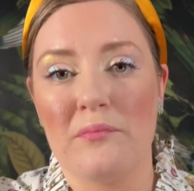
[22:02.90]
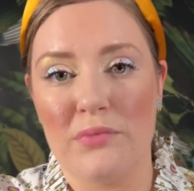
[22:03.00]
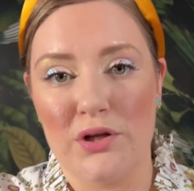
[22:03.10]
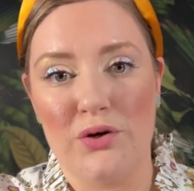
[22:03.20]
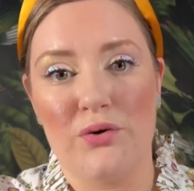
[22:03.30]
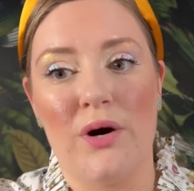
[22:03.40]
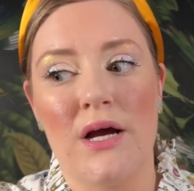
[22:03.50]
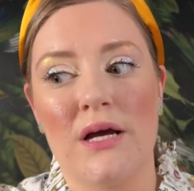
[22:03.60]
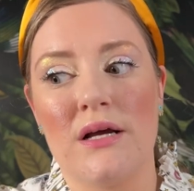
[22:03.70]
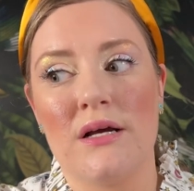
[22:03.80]
blue,
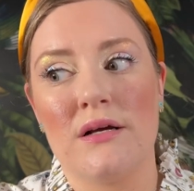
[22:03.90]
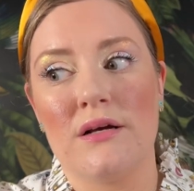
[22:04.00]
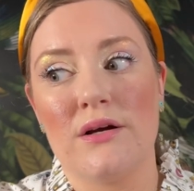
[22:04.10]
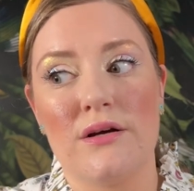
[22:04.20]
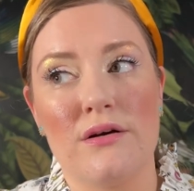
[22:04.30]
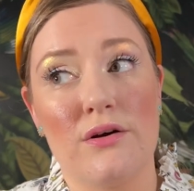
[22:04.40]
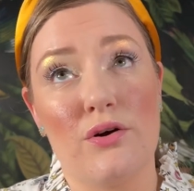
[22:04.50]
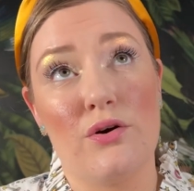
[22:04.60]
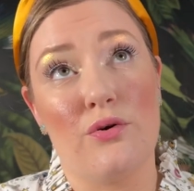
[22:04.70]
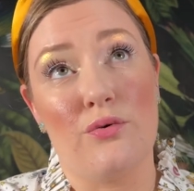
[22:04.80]

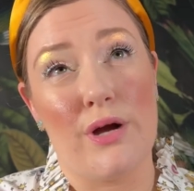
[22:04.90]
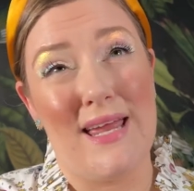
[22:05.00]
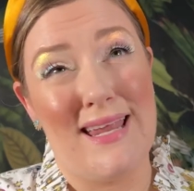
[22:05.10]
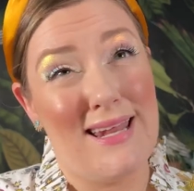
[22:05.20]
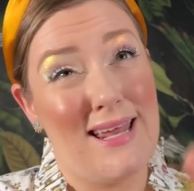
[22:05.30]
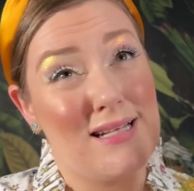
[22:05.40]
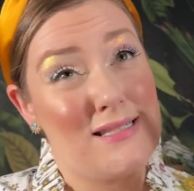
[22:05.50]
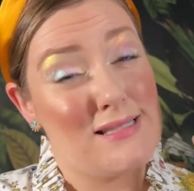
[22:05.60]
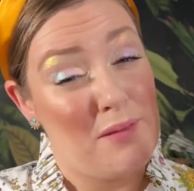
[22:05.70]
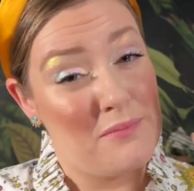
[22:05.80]
green
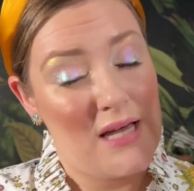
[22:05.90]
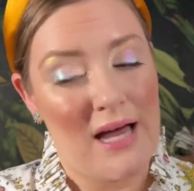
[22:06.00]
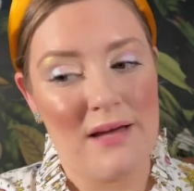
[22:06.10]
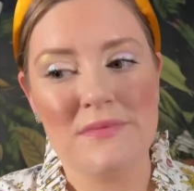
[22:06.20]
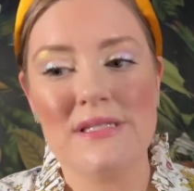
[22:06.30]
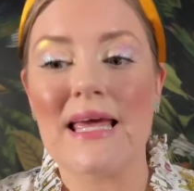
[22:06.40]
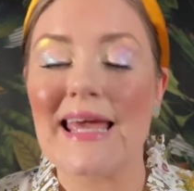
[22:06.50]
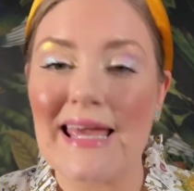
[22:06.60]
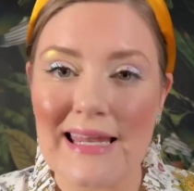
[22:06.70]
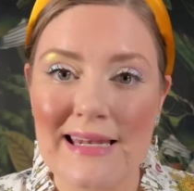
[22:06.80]
sometimes
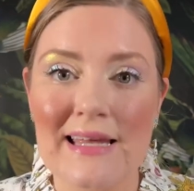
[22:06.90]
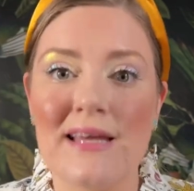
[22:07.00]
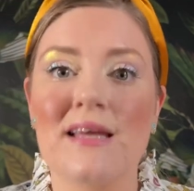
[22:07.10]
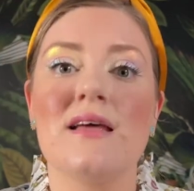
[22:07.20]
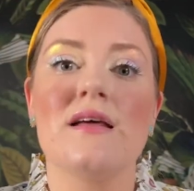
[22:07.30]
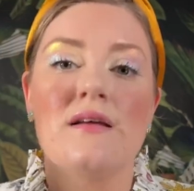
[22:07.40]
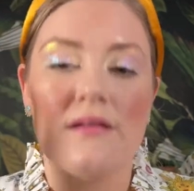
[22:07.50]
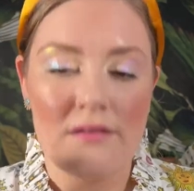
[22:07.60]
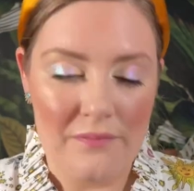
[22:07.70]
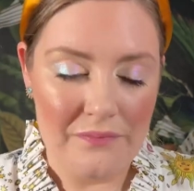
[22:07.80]
in
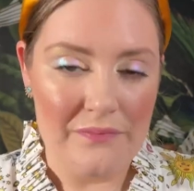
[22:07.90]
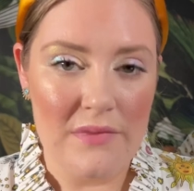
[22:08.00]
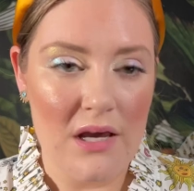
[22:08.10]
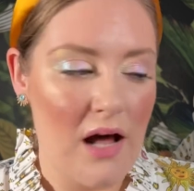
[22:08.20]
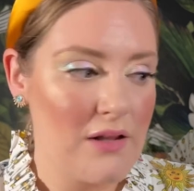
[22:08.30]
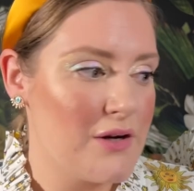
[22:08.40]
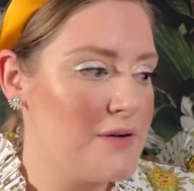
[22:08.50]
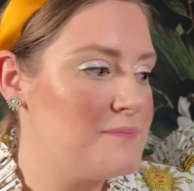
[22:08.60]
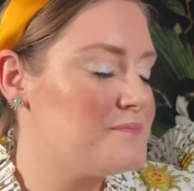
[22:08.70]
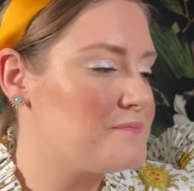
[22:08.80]
the
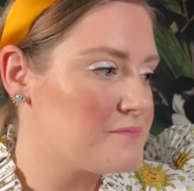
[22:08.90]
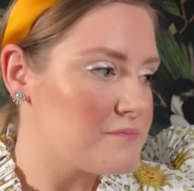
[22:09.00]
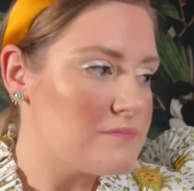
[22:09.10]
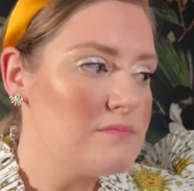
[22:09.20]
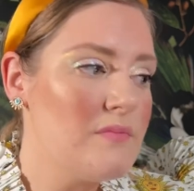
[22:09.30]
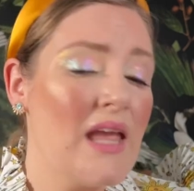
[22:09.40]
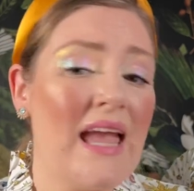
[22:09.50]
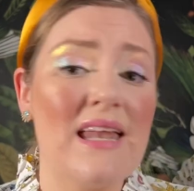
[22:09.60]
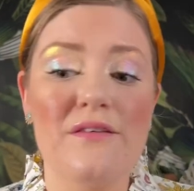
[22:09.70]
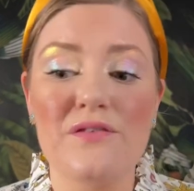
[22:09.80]
color
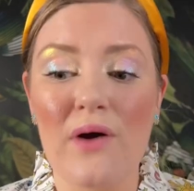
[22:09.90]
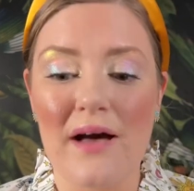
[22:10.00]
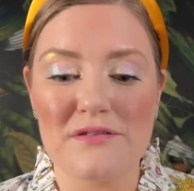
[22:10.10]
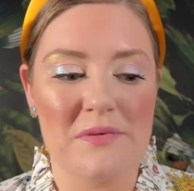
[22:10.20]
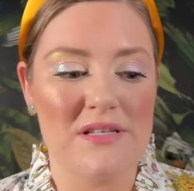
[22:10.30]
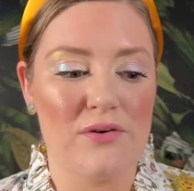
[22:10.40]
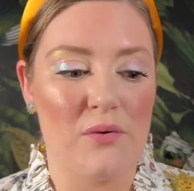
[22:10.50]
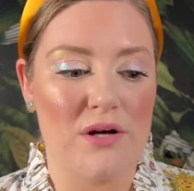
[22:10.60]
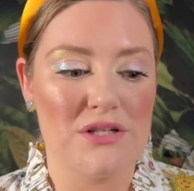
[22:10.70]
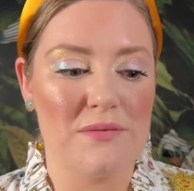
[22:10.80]
and if you have specific
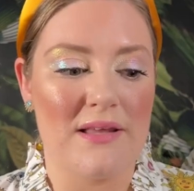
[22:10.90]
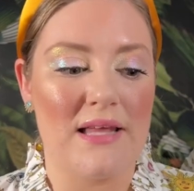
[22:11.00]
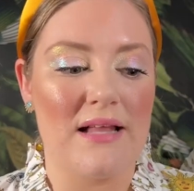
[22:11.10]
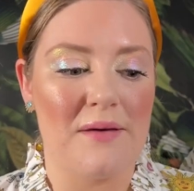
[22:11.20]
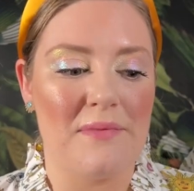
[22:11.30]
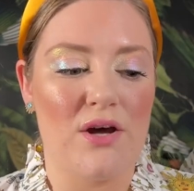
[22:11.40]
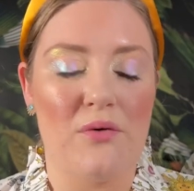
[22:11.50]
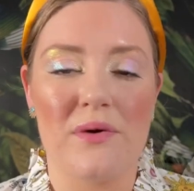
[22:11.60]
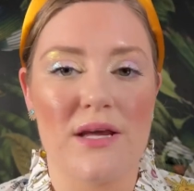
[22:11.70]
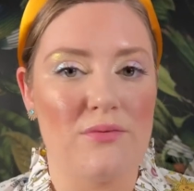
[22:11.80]
questions about that, let me know.
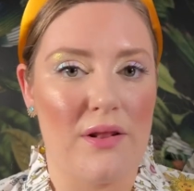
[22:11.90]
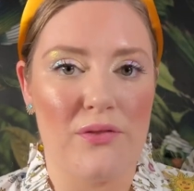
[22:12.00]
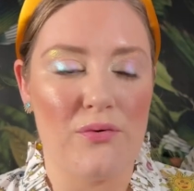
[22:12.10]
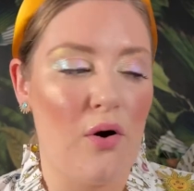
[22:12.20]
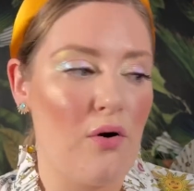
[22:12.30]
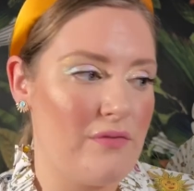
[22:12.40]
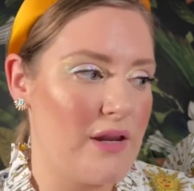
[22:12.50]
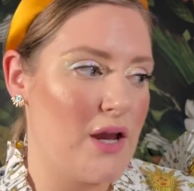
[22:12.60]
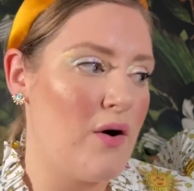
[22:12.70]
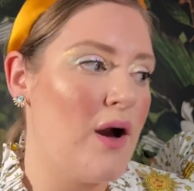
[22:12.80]
We can run through a whole
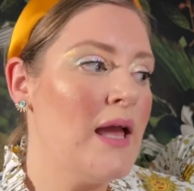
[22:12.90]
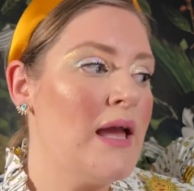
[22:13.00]
video.